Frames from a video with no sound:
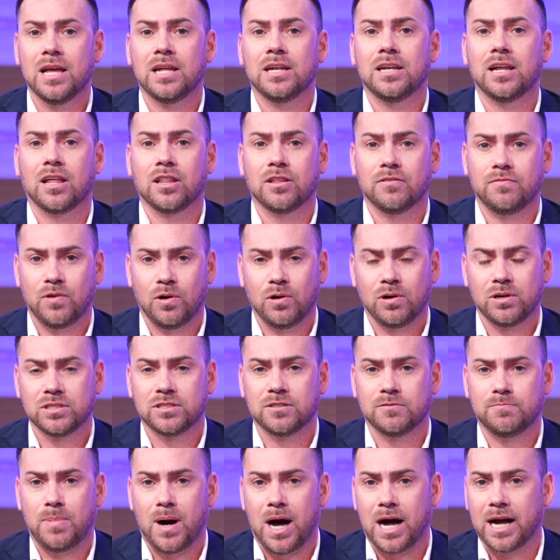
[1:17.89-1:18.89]
Now, the focus
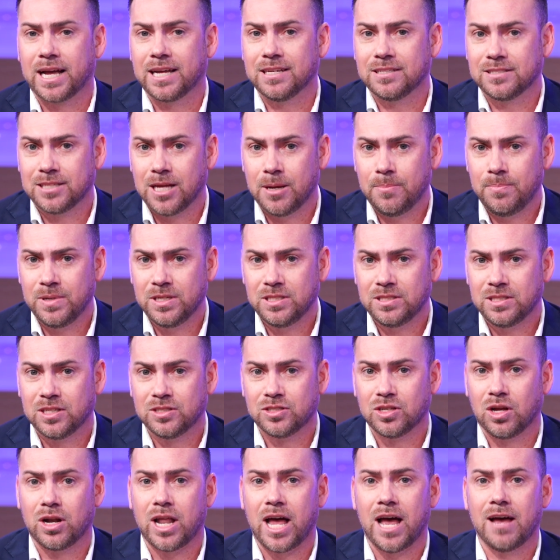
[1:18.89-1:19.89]
of Sepas
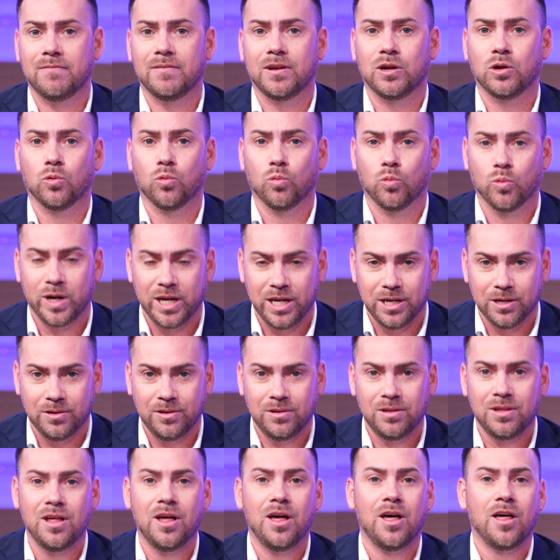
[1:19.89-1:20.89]
is on having
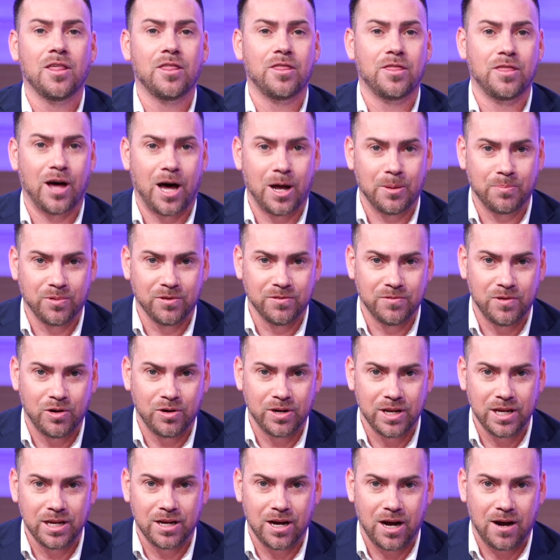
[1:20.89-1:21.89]
real,
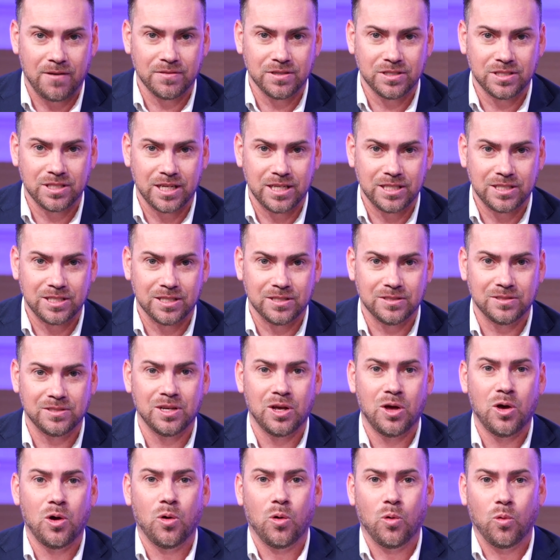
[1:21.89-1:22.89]
thought-provoking conversations
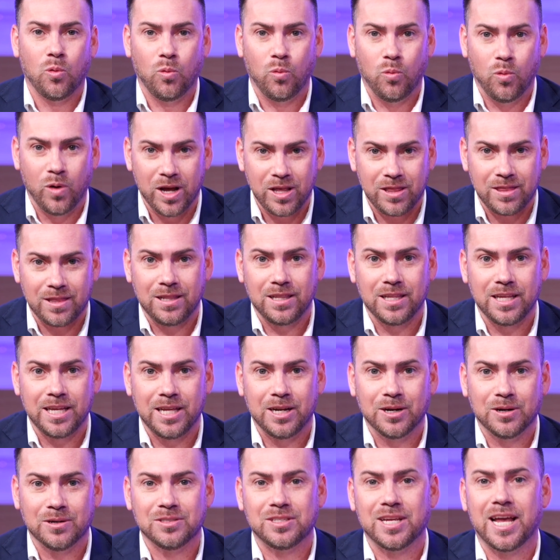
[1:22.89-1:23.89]
with
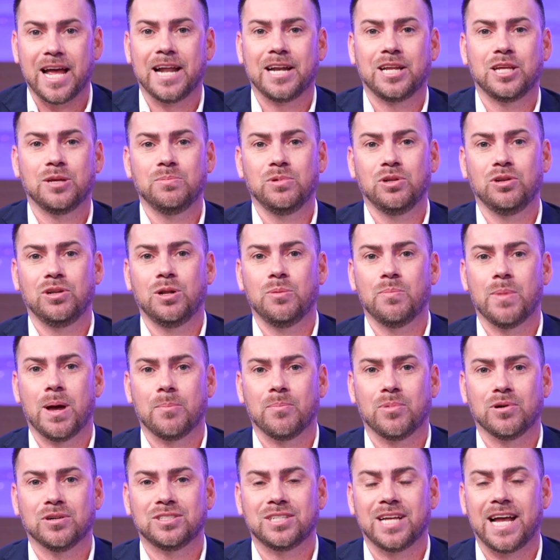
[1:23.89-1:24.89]
leaders and community
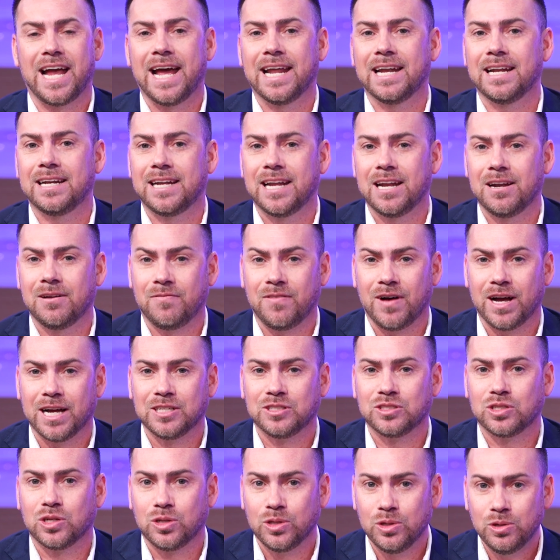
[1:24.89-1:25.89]
members and identifying
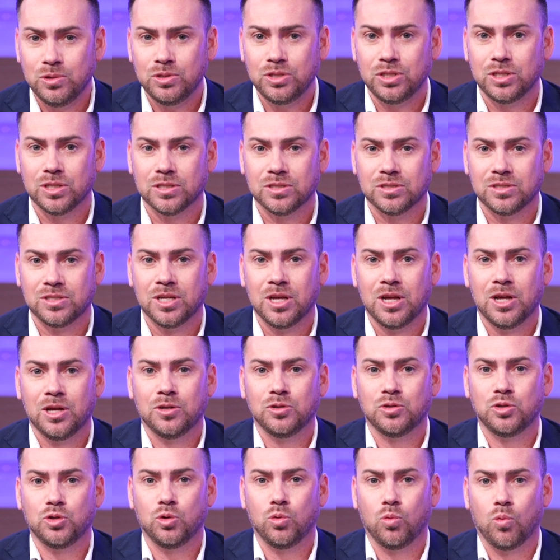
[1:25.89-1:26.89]
solutions
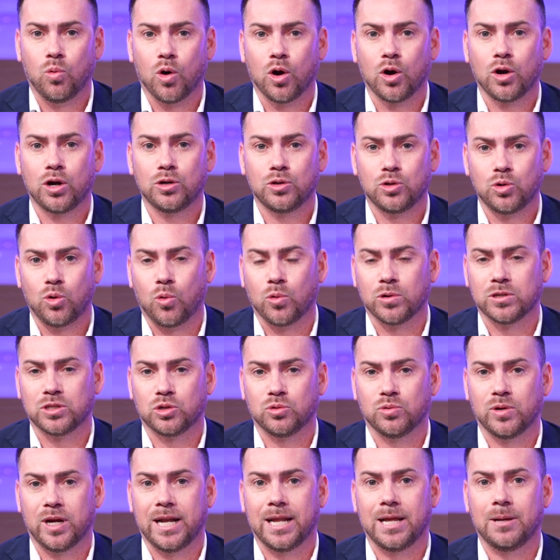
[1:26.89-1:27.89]
to work towards
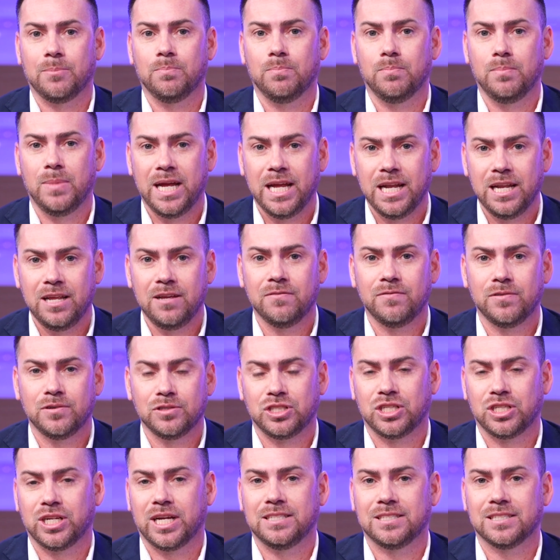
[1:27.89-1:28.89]
creating meaningful
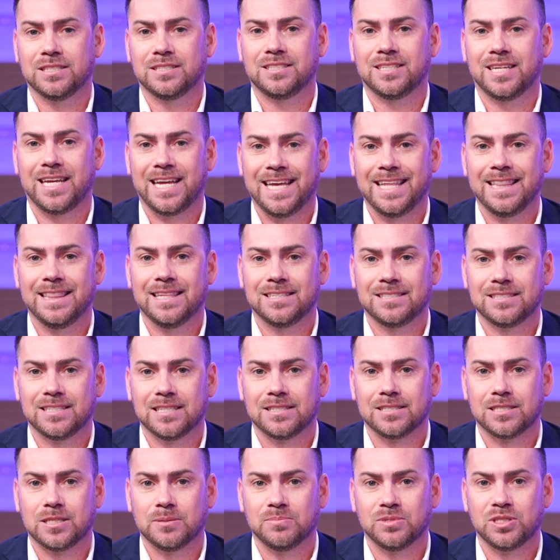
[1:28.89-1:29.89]
changes in the
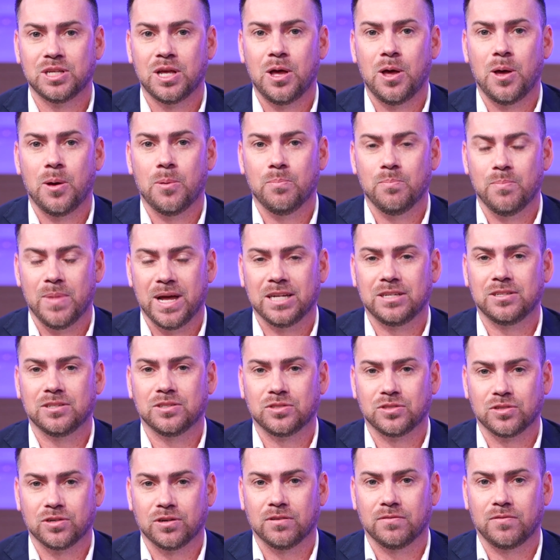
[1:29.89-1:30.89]
systems meant to
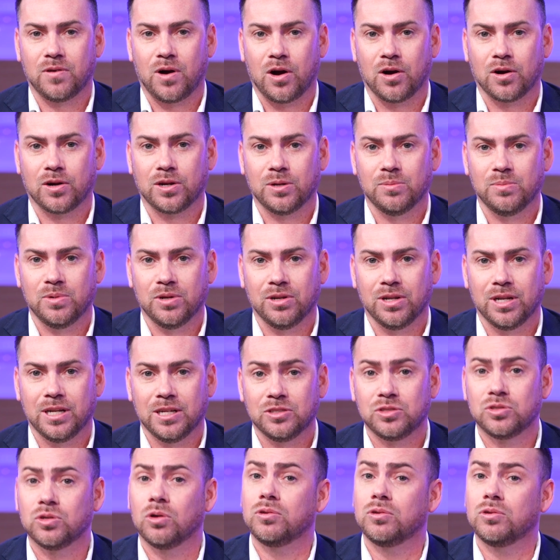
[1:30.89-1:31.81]
serve our communities.